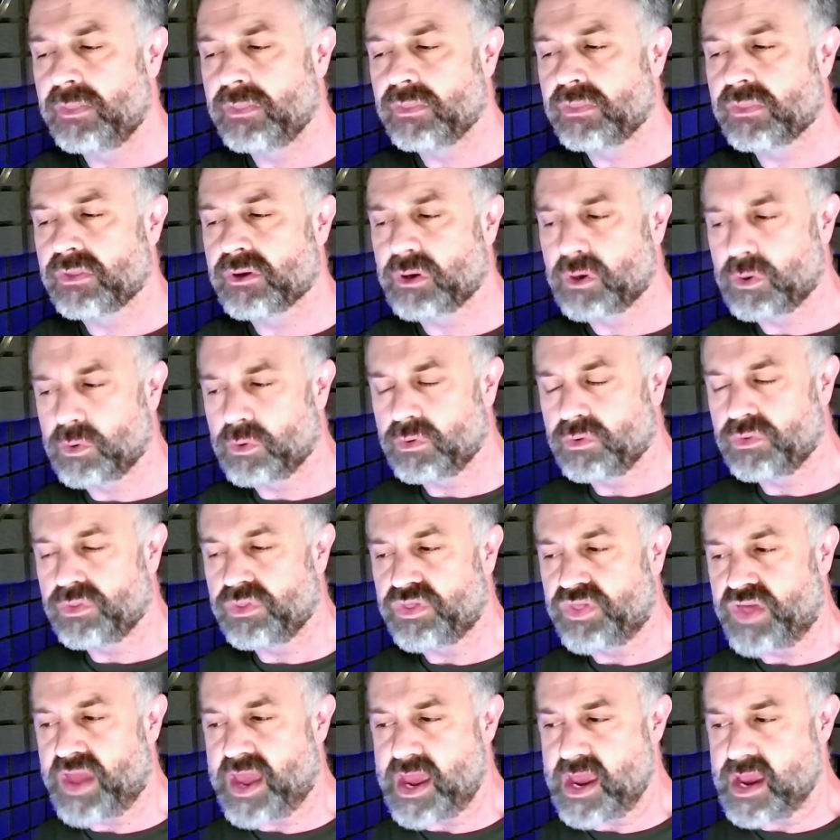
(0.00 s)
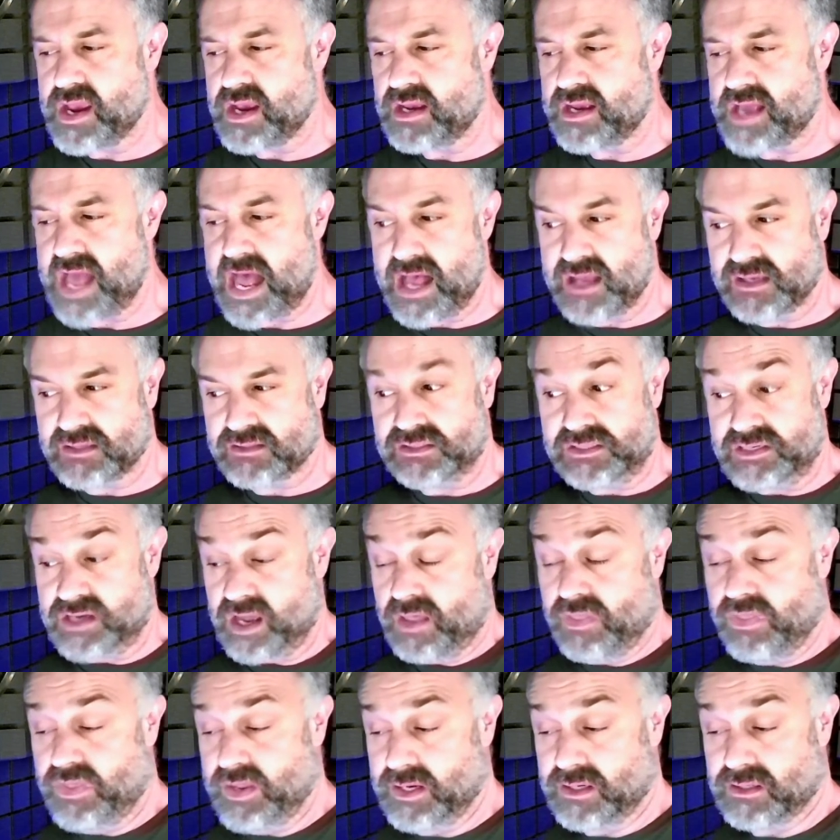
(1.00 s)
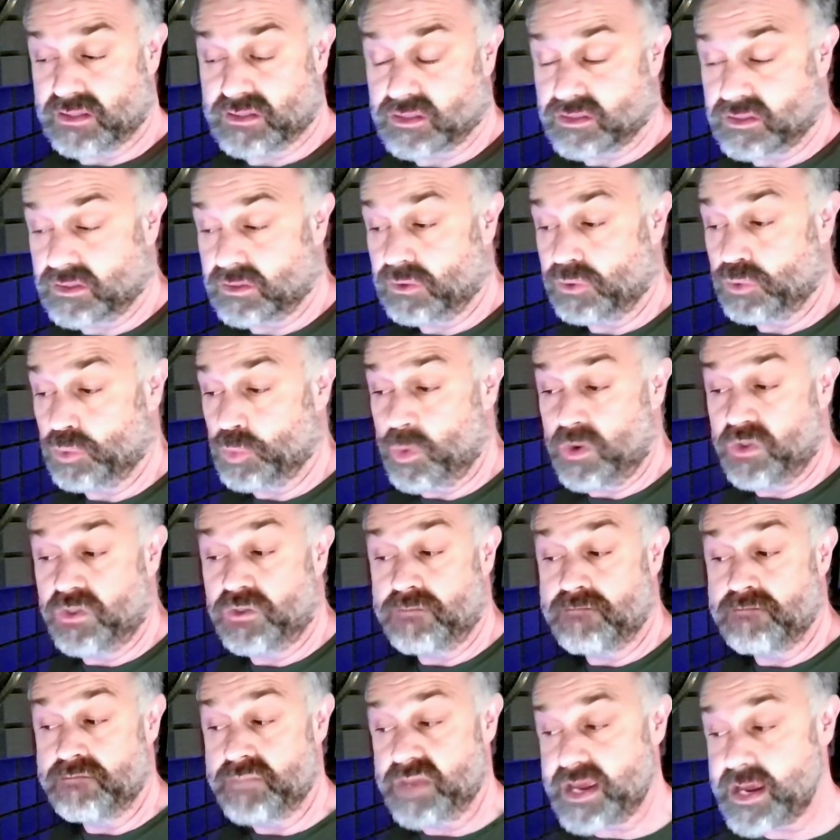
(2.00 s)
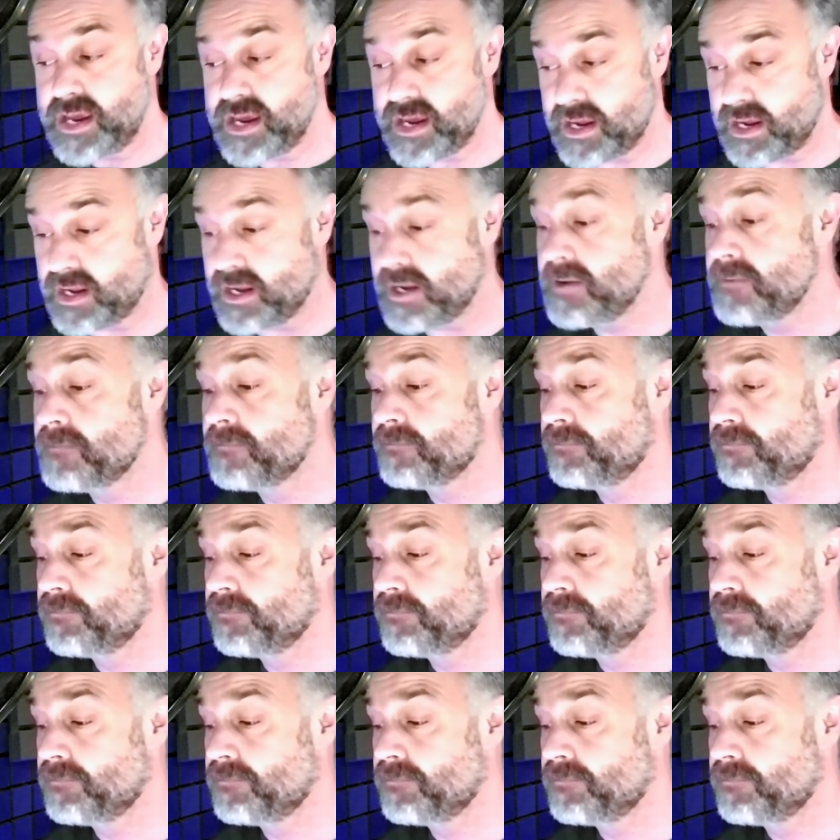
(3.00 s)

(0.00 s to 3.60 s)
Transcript: The whole thing has nothing to do with me,